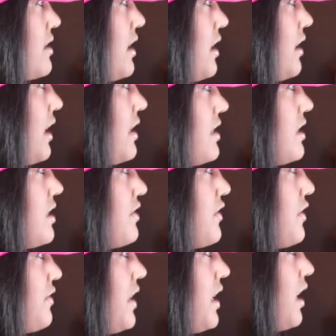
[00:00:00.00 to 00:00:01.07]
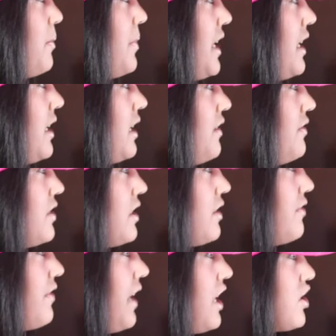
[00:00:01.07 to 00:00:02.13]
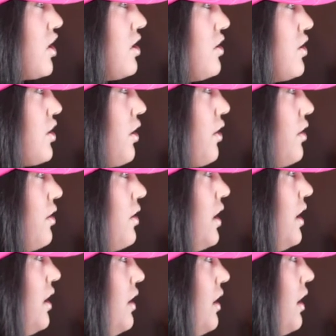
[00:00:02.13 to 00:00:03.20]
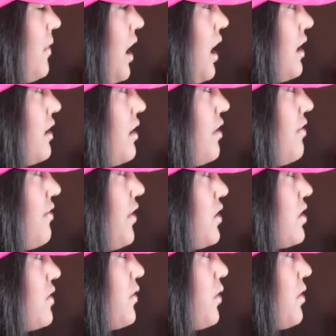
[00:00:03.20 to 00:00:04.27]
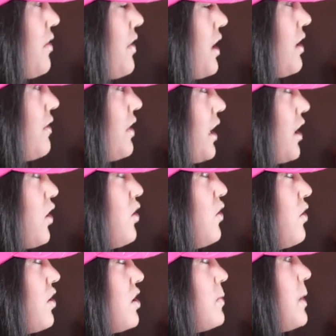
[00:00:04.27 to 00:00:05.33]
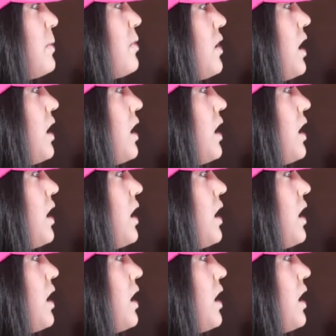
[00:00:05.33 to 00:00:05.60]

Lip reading: said ideas of a VIP gift at a fashion show. I'd first of all think of like who those people